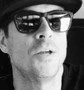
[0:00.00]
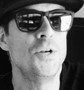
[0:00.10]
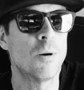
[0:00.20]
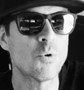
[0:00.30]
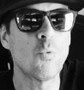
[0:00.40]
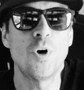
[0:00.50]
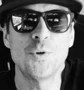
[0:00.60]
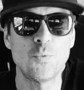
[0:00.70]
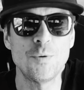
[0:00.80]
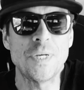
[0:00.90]
Number
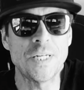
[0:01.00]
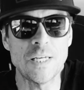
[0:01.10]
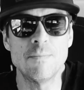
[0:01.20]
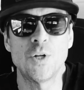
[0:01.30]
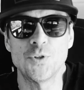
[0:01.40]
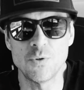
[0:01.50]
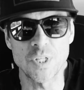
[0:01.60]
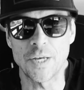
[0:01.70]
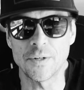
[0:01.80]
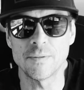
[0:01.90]
one would be an email
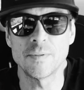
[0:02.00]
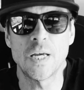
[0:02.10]
newsletter.